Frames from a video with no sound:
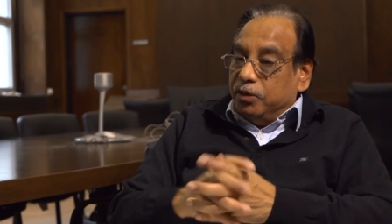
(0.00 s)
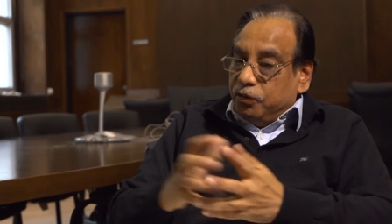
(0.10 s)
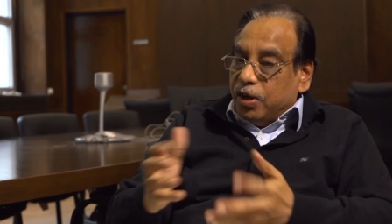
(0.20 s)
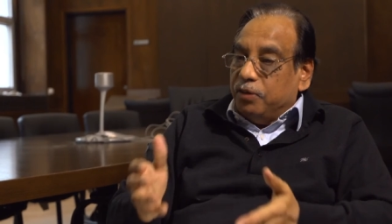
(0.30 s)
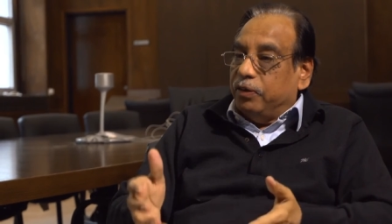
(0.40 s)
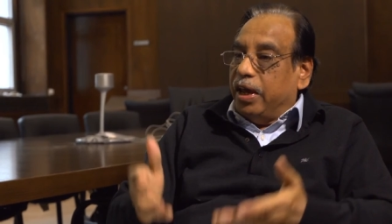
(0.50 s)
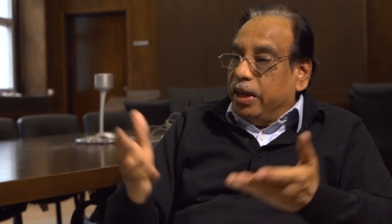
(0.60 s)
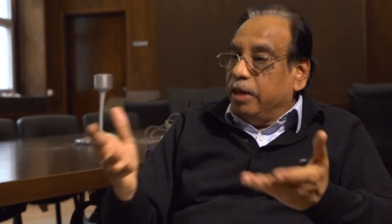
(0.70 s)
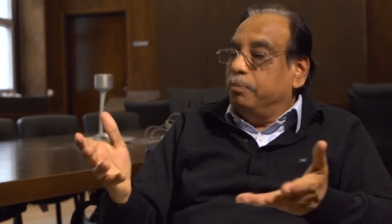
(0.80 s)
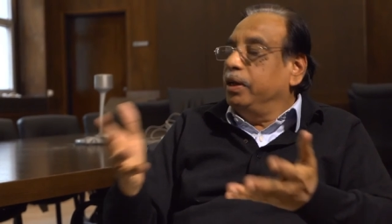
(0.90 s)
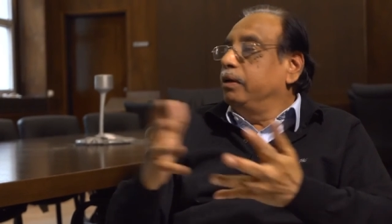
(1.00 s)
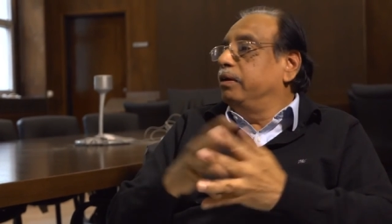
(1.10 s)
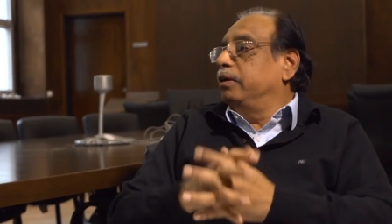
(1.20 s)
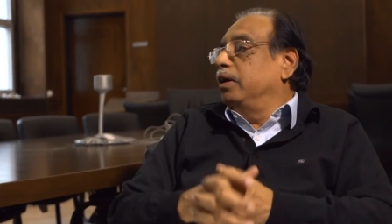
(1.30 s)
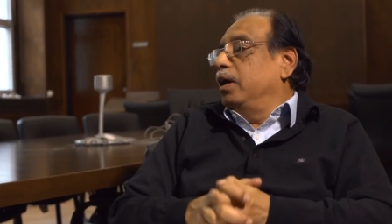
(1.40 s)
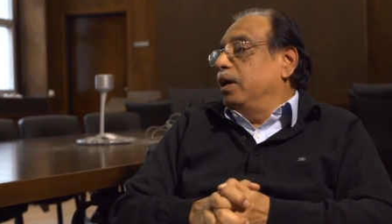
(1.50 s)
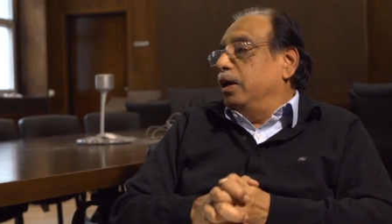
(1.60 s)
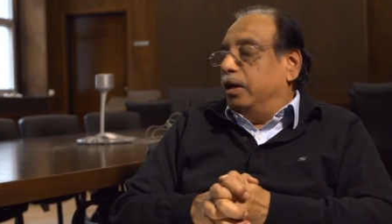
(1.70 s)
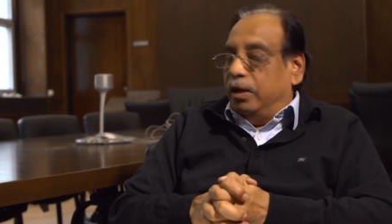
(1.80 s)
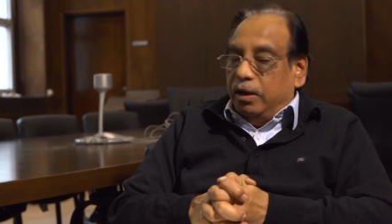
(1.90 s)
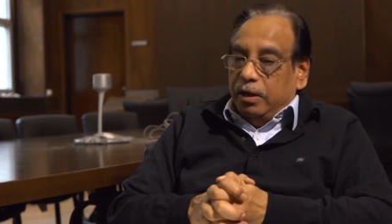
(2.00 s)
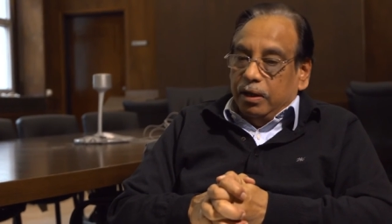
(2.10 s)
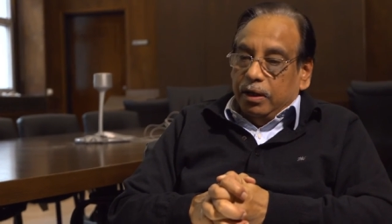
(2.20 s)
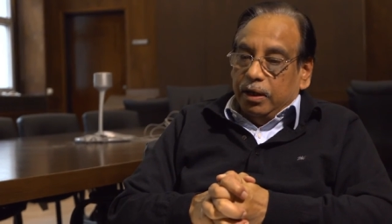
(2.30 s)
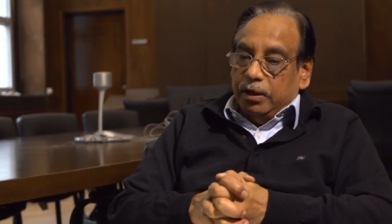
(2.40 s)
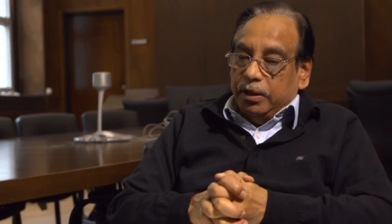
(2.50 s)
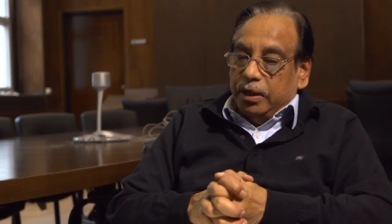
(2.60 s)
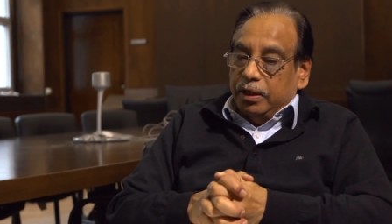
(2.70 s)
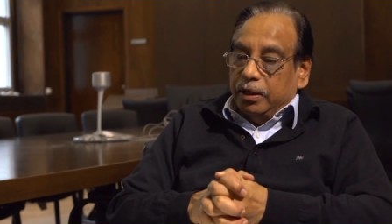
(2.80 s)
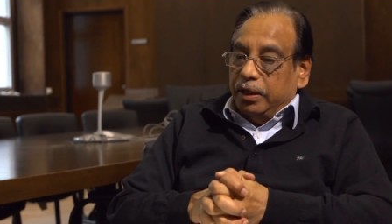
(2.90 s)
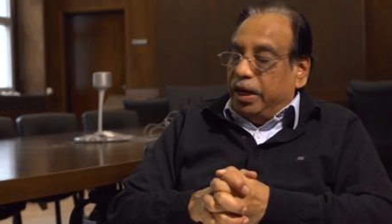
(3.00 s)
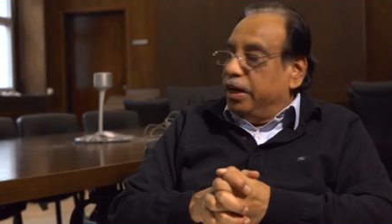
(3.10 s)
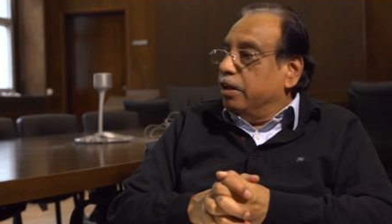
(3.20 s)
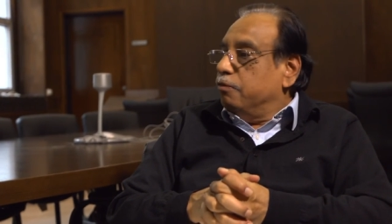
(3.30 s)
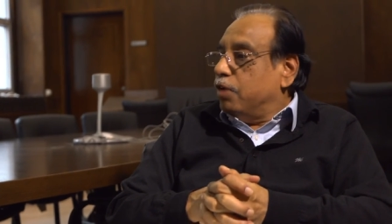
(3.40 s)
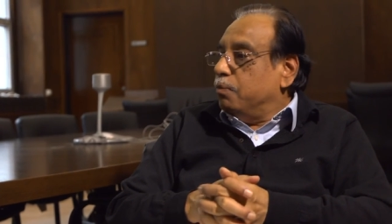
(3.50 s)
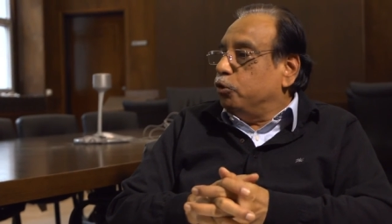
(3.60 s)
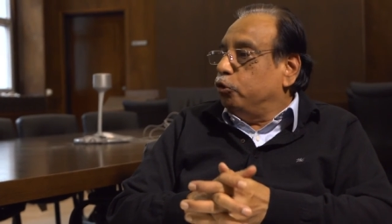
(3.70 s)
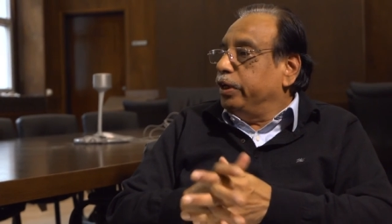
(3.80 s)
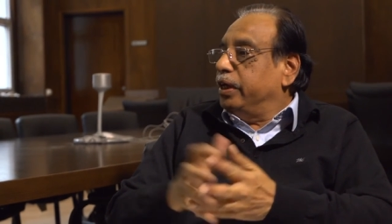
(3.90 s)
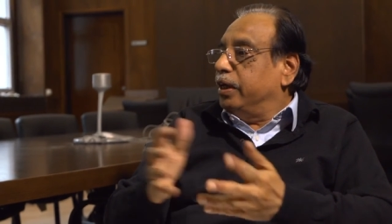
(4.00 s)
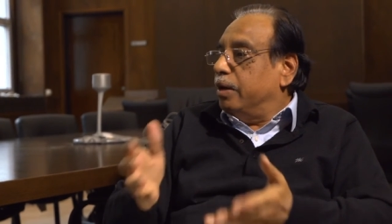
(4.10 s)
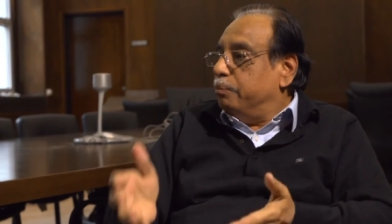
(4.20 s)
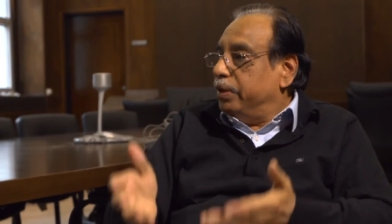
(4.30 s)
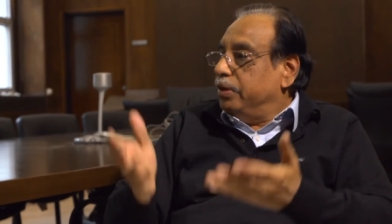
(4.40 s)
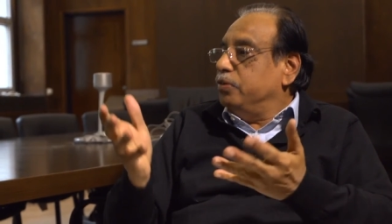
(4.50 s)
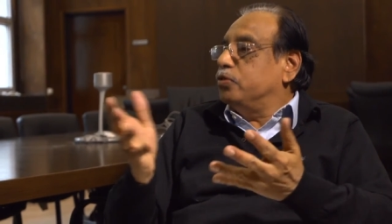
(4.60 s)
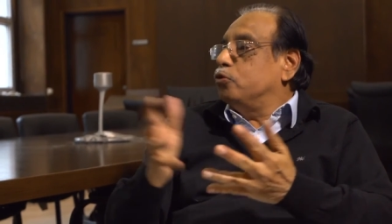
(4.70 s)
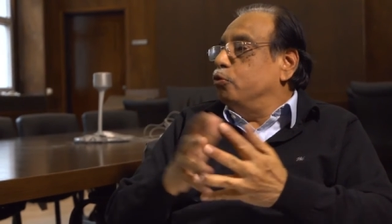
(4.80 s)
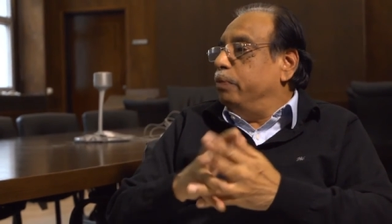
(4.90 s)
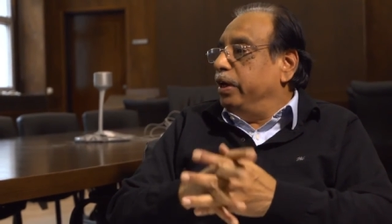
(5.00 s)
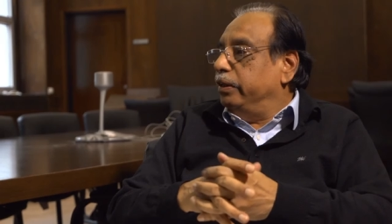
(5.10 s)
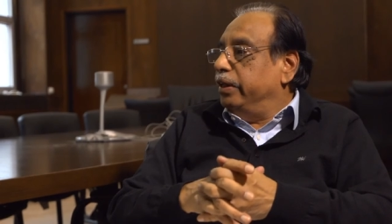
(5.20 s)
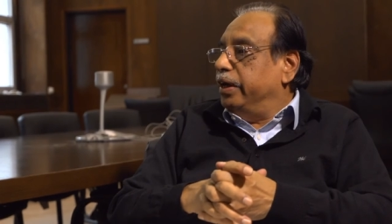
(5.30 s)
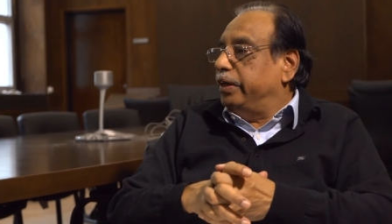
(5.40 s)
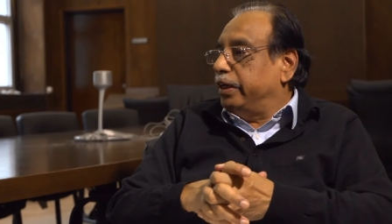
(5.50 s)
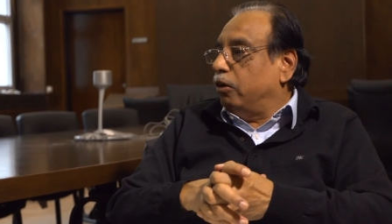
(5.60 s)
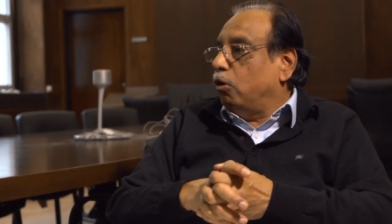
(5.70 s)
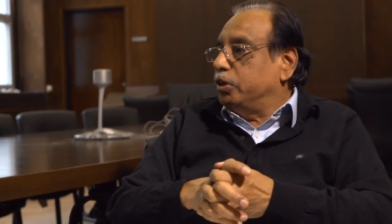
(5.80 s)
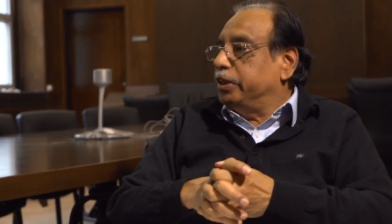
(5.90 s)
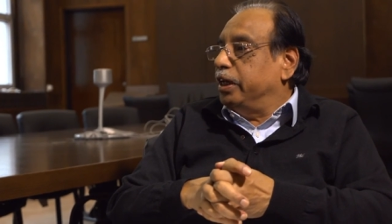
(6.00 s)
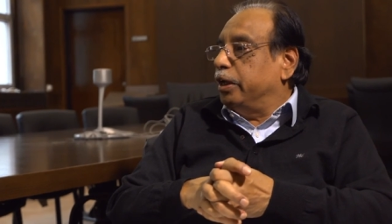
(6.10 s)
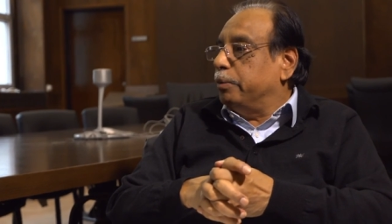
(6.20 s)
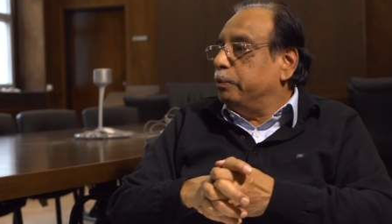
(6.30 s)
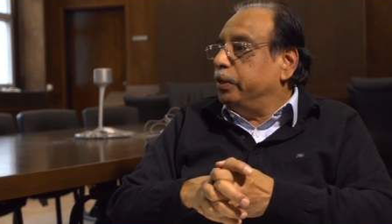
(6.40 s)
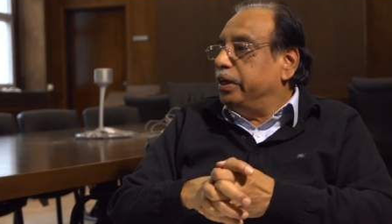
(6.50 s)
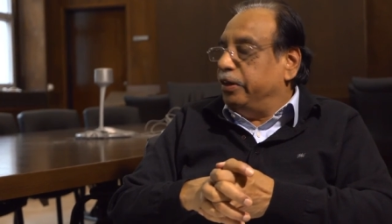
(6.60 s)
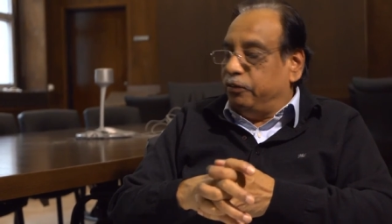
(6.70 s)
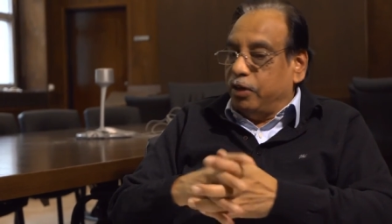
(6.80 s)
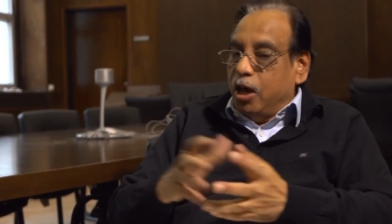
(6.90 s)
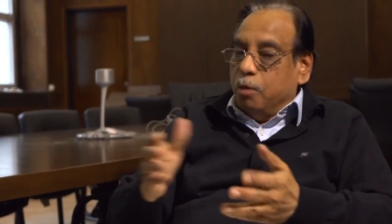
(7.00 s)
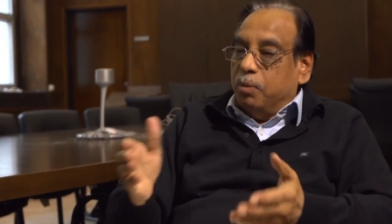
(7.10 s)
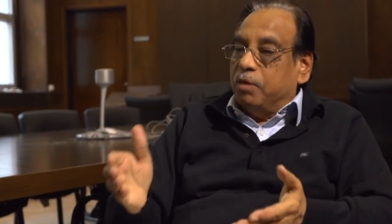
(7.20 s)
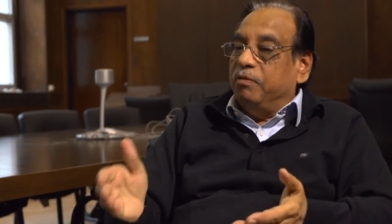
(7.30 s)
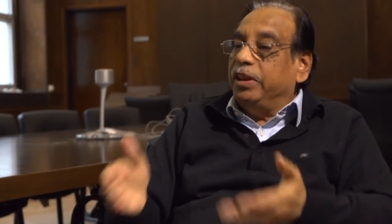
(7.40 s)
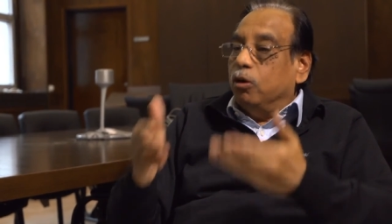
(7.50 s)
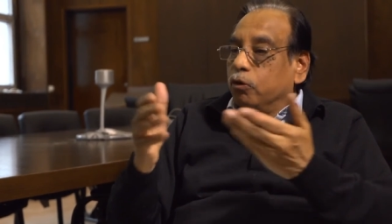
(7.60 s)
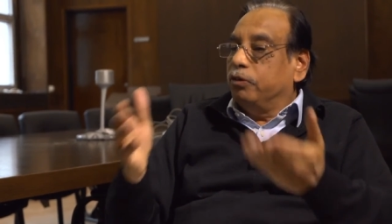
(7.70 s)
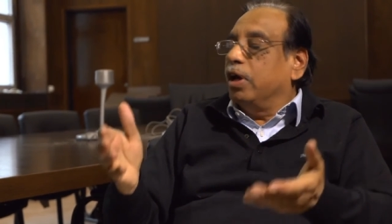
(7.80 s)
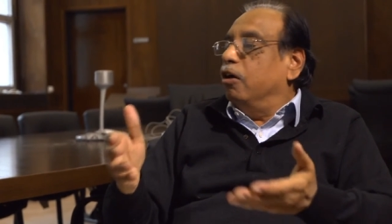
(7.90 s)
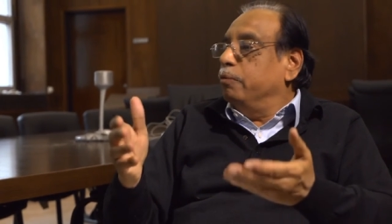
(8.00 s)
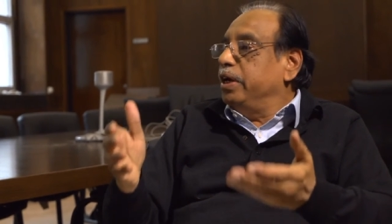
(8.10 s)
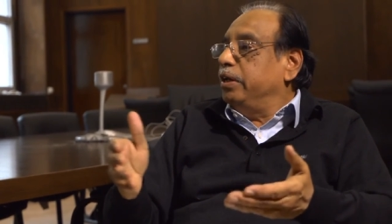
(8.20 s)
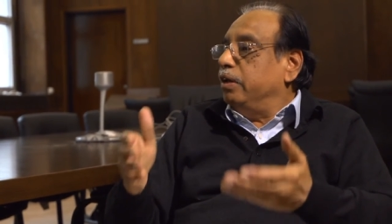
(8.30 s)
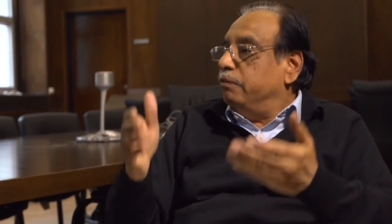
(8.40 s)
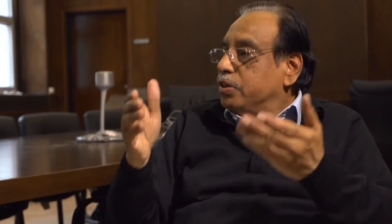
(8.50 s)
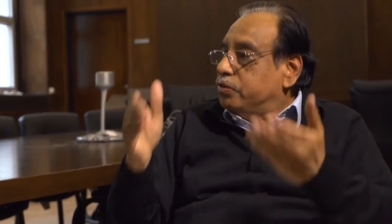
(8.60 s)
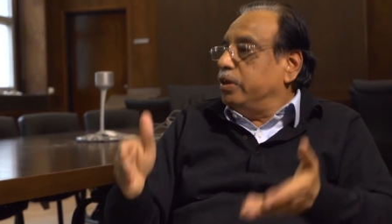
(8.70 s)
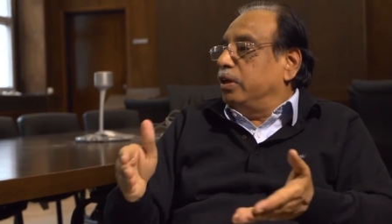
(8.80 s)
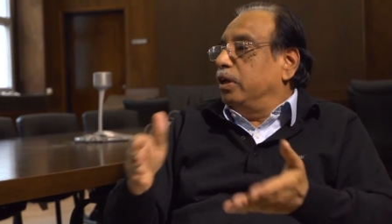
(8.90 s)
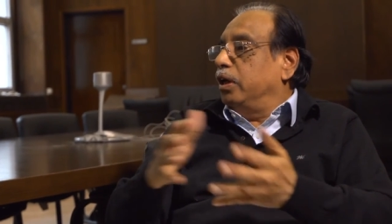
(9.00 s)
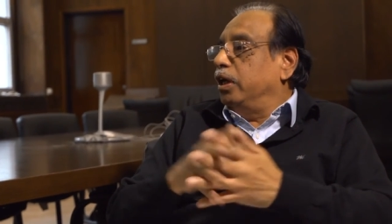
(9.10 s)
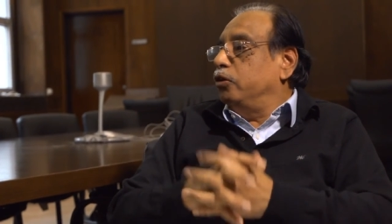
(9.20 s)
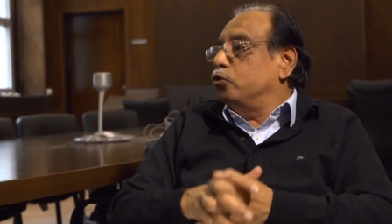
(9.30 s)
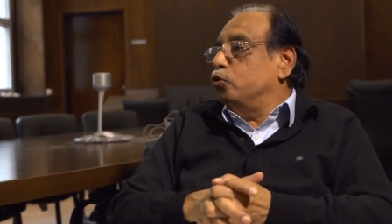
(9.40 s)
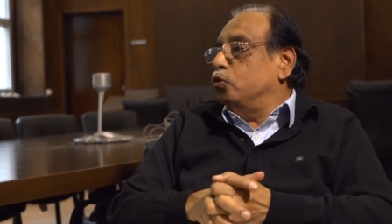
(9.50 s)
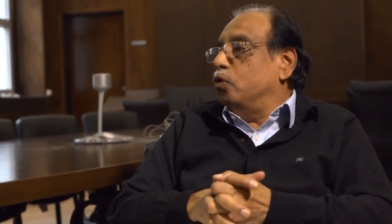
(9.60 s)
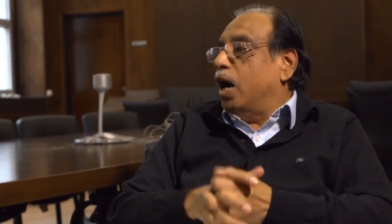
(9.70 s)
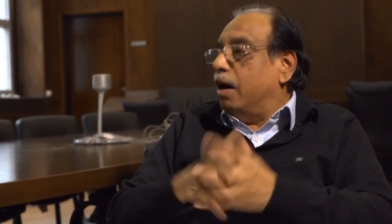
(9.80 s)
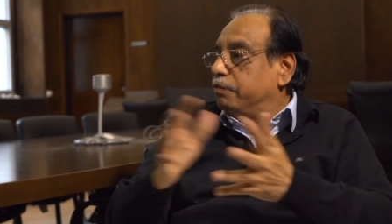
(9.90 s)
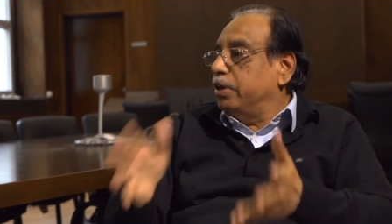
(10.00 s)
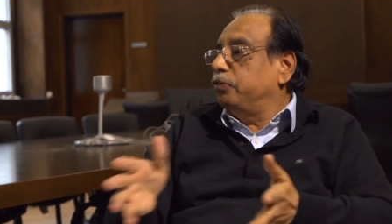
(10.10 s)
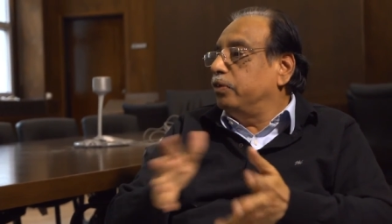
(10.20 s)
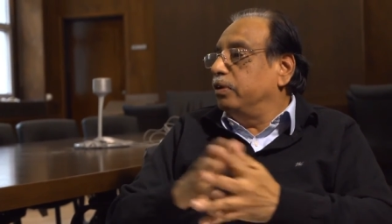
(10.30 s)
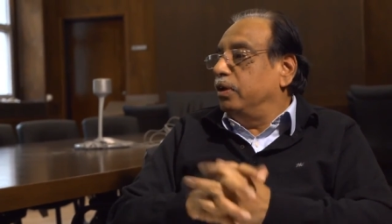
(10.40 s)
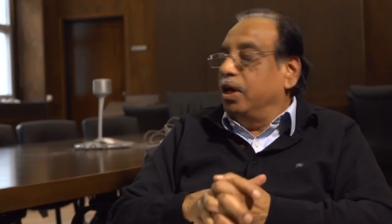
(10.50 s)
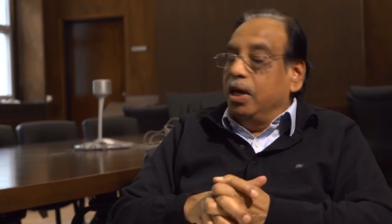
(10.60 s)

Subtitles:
this has enabled the Indian pharmaceutical companies to build their technological capabilities. But without government investing into half a dozen